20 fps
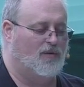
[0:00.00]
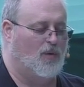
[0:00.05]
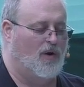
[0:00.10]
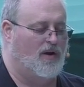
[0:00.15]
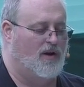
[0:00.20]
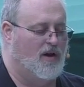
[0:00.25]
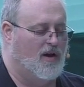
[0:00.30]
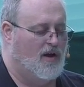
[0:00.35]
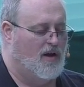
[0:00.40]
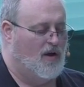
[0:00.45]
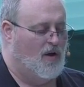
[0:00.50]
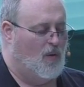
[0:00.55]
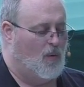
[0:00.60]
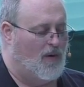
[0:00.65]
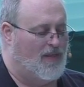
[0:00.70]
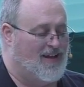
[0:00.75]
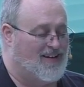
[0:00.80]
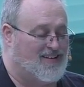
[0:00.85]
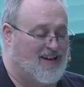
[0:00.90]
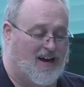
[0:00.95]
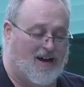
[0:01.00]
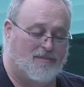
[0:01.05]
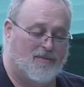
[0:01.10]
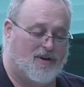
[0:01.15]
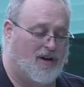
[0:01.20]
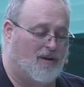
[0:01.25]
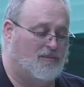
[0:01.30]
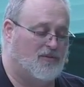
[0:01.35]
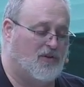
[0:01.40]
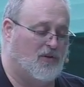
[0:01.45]
and that day when I finally
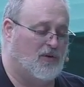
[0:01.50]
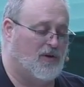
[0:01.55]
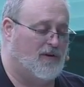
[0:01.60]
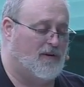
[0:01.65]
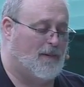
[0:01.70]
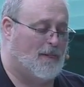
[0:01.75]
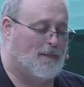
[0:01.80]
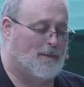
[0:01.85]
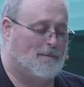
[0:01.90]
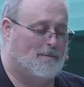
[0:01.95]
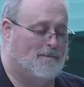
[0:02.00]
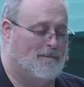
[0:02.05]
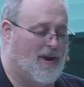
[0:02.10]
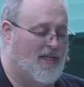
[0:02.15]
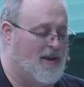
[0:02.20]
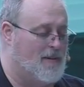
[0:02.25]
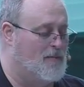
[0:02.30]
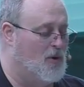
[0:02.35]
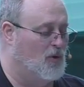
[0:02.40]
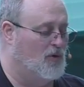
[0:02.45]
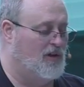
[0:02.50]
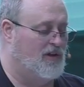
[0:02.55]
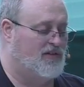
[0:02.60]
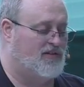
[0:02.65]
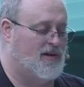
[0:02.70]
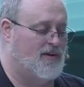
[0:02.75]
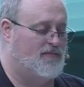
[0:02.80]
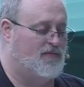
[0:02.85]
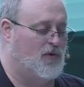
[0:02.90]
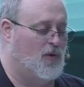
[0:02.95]
said, today's the day,
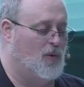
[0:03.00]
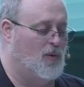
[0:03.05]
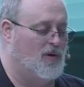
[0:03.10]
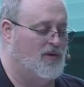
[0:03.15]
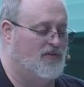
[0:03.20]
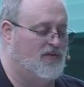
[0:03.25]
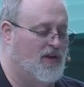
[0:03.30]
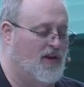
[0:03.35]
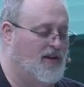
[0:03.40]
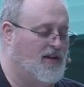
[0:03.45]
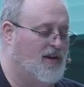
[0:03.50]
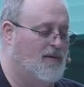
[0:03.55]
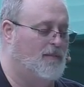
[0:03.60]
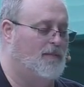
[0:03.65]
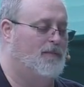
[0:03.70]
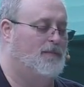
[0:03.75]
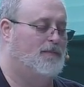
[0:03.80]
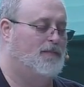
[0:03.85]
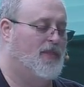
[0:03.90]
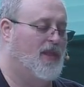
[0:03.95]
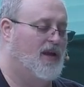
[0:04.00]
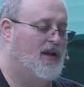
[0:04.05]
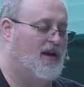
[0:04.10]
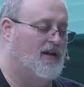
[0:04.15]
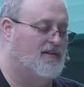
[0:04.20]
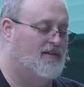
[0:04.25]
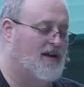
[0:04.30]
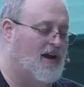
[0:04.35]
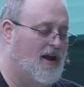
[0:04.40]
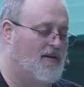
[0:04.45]
I, I'm so glad that I did
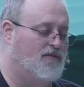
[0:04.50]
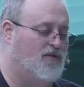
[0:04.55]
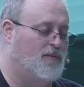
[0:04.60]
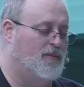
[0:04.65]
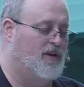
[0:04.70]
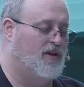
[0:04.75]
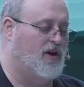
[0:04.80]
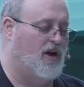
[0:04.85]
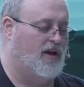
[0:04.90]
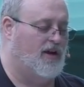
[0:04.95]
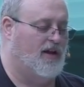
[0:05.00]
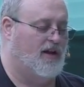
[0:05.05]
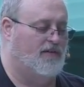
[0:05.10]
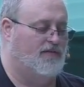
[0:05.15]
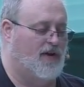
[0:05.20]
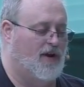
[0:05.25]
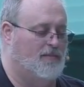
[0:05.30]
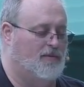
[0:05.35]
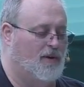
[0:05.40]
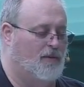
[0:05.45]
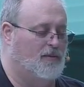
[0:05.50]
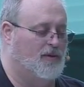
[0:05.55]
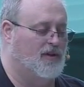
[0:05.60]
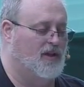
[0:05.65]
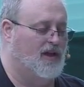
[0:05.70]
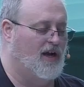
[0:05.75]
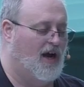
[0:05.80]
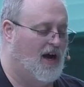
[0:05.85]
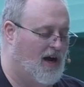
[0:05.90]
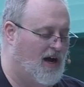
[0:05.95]
that. And Lord, if there's those
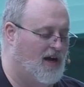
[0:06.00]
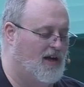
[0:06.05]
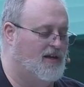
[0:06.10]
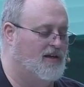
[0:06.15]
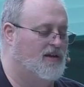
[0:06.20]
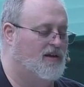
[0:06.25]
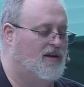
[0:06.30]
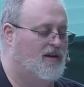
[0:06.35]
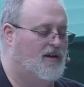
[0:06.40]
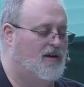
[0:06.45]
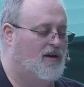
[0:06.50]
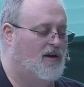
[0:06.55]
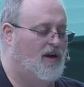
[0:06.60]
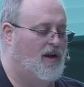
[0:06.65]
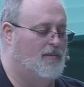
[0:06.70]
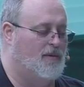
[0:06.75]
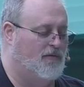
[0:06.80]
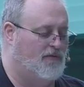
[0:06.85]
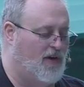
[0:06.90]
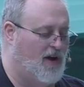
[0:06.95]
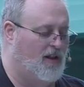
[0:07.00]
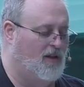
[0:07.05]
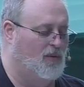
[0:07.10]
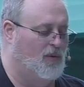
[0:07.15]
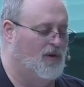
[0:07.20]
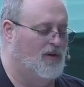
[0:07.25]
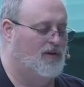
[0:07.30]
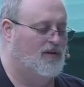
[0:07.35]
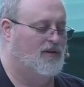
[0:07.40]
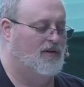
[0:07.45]
among us at this moment, uh,
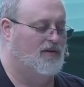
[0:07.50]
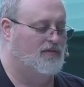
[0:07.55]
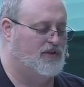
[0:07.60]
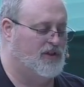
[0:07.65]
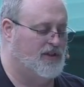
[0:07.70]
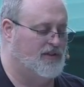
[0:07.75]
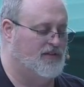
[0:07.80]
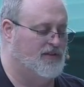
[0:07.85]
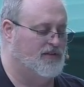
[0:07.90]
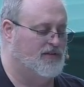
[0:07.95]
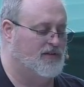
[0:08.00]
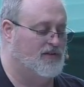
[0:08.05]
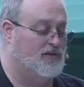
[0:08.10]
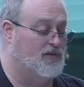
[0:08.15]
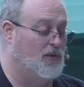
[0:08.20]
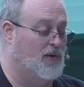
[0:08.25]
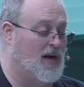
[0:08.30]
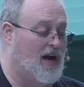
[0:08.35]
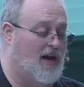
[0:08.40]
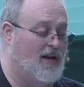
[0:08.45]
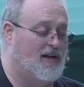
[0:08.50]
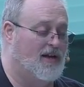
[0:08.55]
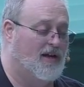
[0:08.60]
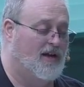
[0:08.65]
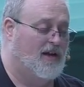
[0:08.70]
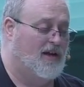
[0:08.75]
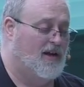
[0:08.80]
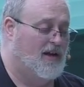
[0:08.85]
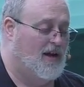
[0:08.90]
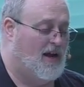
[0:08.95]
or maybe those at home, or those
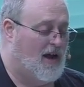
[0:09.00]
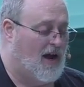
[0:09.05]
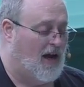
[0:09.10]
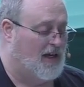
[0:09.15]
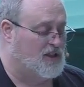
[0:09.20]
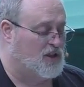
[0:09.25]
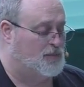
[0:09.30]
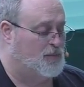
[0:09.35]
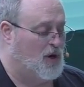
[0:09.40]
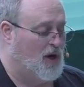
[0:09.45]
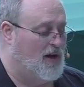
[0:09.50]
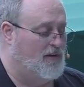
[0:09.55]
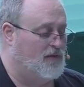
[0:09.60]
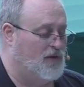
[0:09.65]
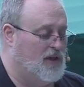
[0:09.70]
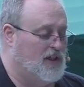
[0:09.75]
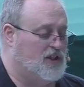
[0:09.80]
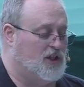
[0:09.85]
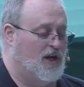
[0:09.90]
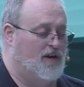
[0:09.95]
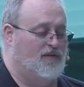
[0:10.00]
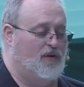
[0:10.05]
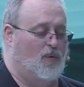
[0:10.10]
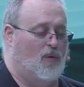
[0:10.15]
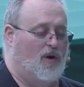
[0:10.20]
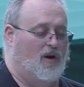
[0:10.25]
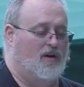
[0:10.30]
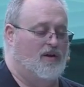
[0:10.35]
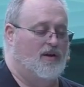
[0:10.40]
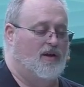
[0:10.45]
who might watch my video later, when,
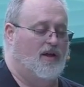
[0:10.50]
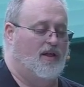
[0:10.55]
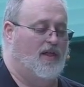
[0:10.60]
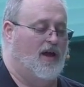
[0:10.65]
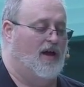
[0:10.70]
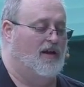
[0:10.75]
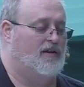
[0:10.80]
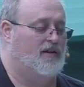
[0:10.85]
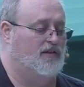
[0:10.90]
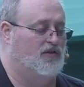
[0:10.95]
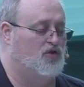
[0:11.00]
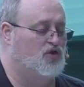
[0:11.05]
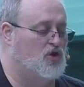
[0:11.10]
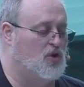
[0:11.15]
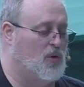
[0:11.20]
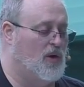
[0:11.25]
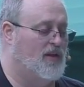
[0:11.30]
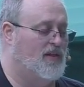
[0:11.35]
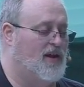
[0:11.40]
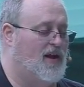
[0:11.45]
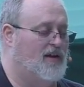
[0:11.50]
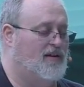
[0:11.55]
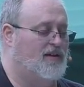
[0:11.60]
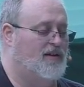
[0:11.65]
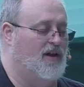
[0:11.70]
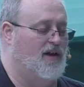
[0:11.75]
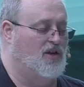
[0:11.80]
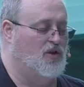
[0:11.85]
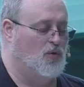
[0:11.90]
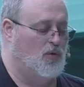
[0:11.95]
when that time comes, Lord,
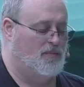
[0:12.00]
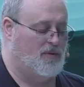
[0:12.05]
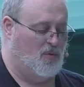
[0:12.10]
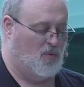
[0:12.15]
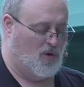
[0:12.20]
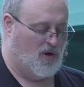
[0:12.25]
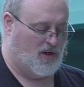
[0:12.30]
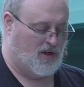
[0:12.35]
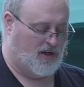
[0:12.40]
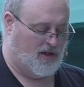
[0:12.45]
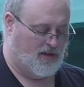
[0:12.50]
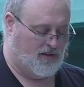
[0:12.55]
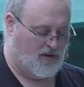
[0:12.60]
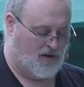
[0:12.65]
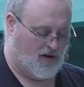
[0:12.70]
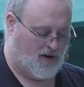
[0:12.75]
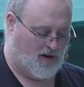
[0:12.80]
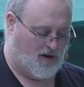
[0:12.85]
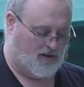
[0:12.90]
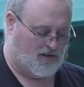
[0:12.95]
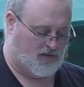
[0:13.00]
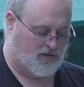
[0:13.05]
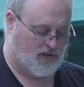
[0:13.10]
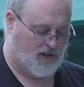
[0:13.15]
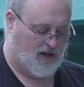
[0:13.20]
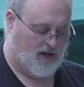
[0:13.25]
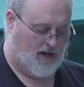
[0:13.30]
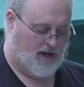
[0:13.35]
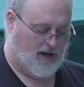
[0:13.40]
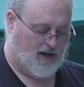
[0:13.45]
may they boldly step forward and
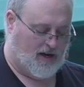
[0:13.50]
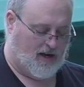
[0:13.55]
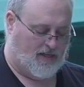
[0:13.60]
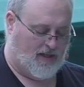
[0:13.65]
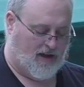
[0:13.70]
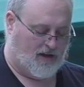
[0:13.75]
say, yep,